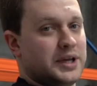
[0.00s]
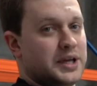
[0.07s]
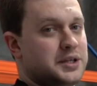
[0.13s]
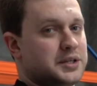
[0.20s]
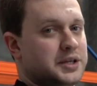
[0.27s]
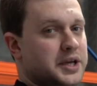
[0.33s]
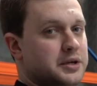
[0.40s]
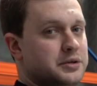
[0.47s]

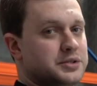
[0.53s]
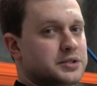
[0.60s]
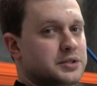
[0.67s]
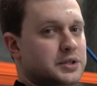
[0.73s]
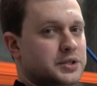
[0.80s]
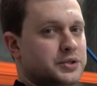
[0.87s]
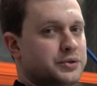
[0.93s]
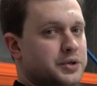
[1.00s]
indicators
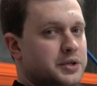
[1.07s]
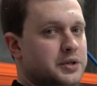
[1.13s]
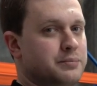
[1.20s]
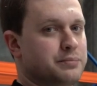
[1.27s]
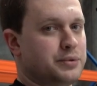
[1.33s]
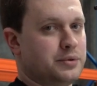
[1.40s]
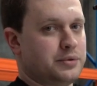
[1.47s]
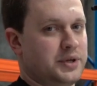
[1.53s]
included
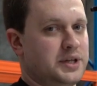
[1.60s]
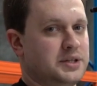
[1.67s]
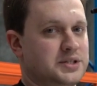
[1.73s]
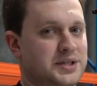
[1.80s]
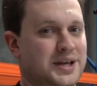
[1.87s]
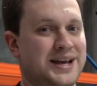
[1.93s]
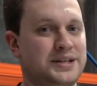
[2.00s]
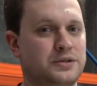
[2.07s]
in both ends
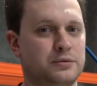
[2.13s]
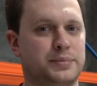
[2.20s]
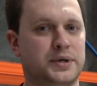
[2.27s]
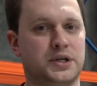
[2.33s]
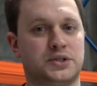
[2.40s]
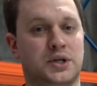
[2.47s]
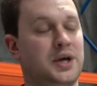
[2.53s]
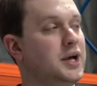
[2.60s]
of the
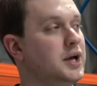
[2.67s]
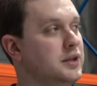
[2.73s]
handlebars,